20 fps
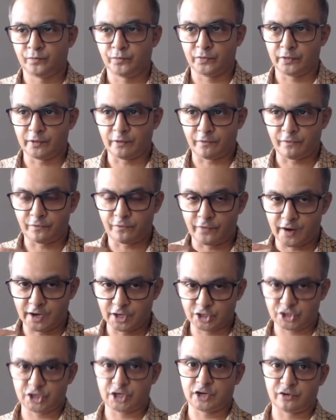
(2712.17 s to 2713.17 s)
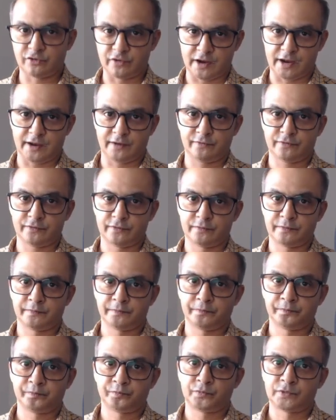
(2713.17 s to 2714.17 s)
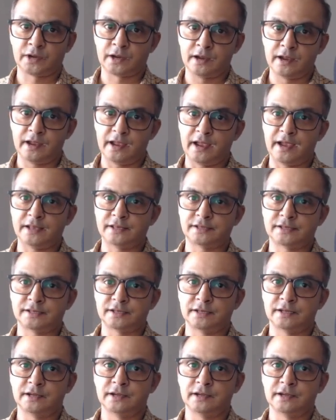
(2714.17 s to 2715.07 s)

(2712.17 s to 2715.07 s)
the function graph is